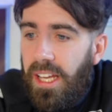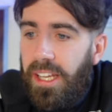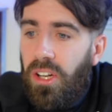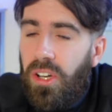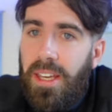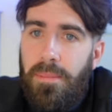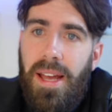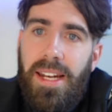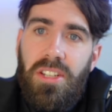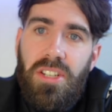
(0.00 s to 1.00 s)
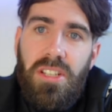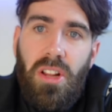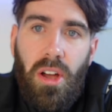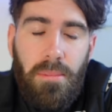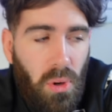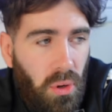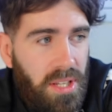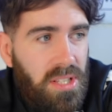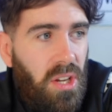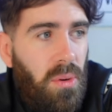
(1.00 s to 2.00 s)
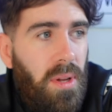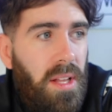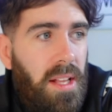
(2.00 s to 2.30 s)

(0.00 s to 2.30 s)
You look at managers like Moyes, who